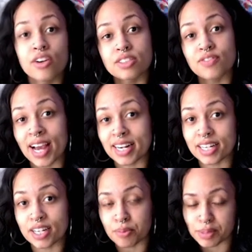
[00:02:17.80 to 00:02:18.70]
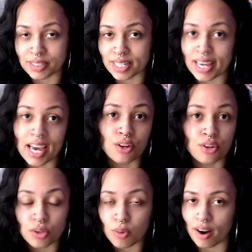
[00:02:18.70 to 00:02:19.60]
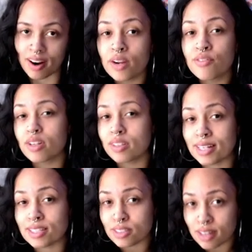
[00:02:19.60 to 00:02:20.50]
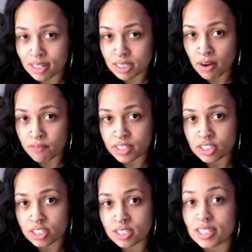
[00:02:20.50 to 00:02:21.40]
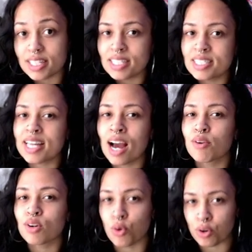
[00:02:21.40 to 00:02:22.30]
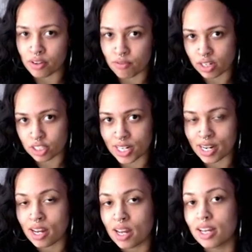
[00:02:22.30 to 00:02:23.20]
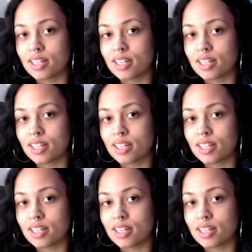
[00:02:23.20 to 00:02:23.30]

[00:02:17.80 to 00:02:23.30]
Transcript: others finding your music and who you are. One of the lesser talked about features is that recording function.